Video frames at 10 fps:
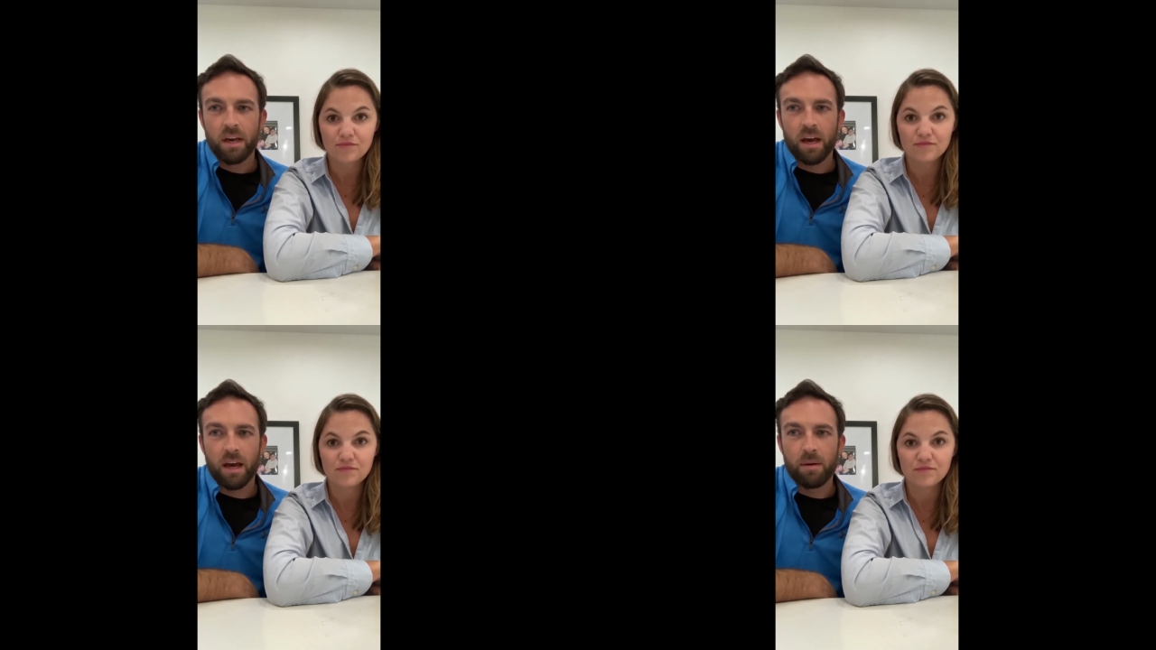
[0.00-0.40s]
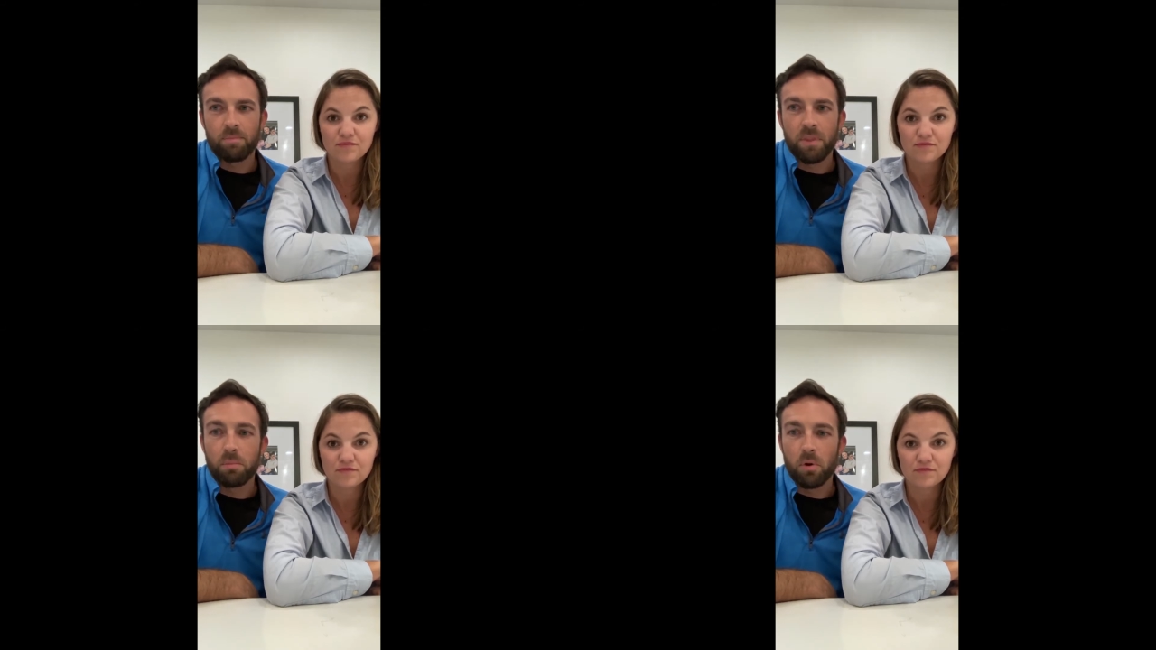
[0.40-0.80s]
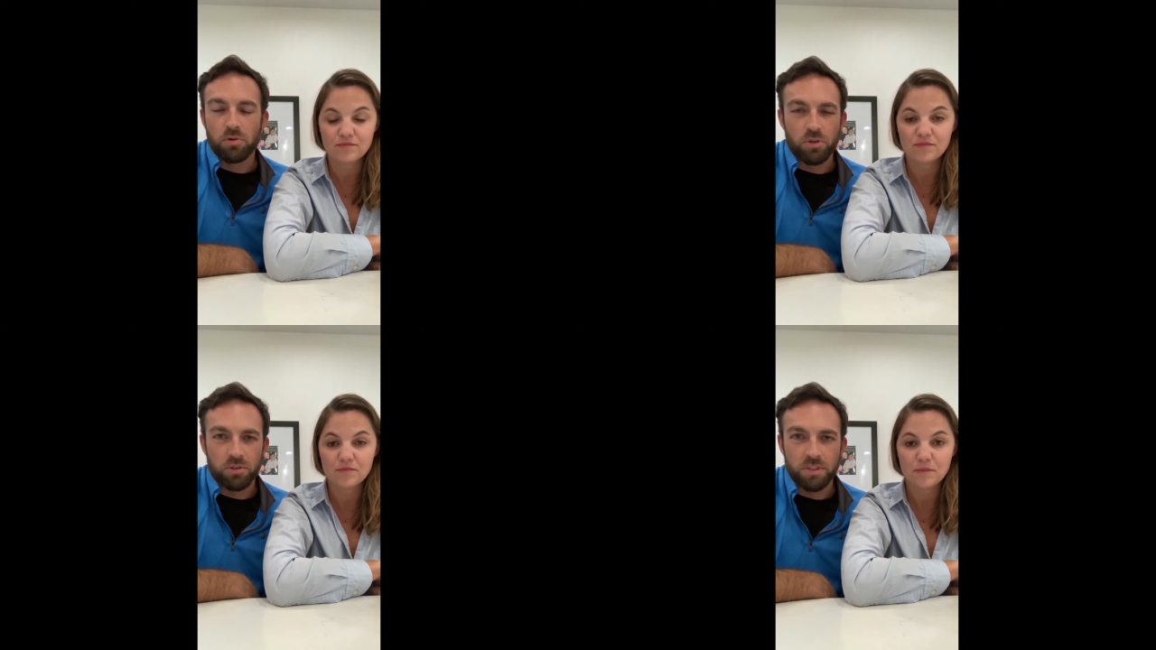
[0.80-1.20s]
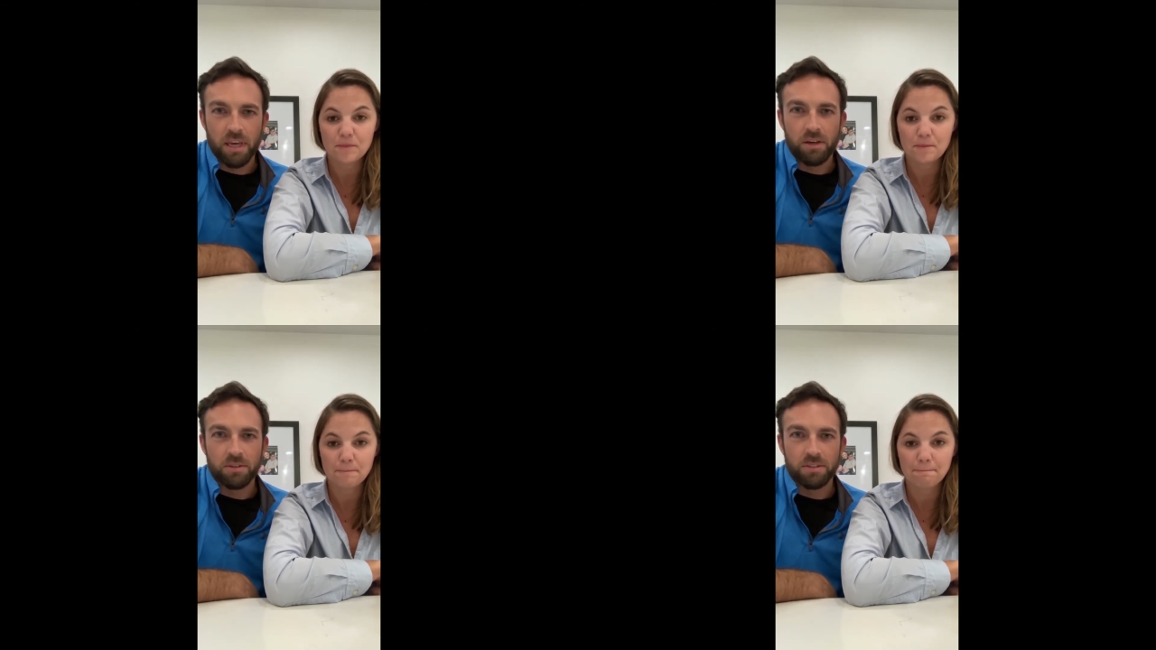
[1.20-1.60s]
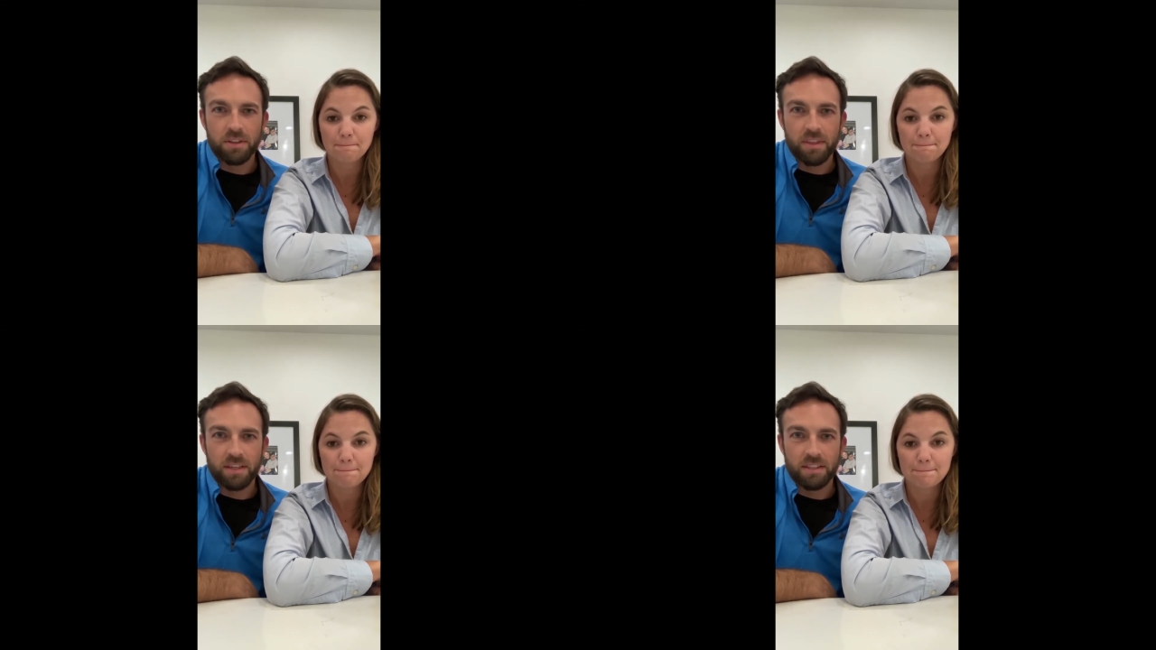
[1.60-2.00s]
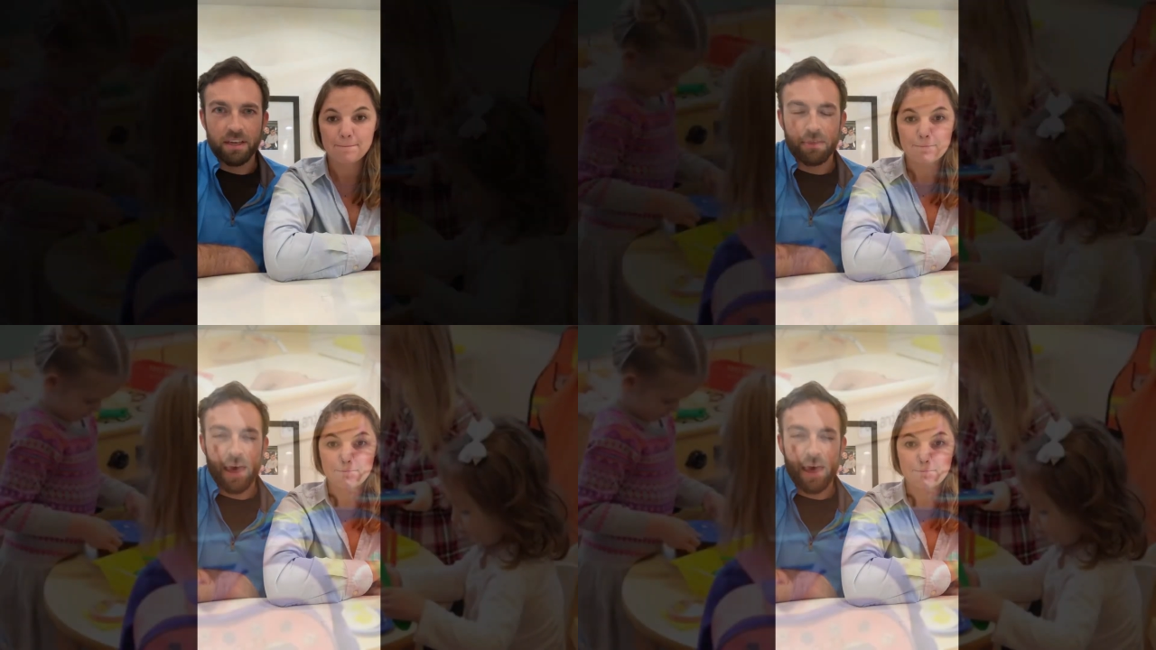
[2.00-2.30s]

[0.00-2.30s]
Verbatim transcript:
Speaker 1: um, the emotional skills, and things like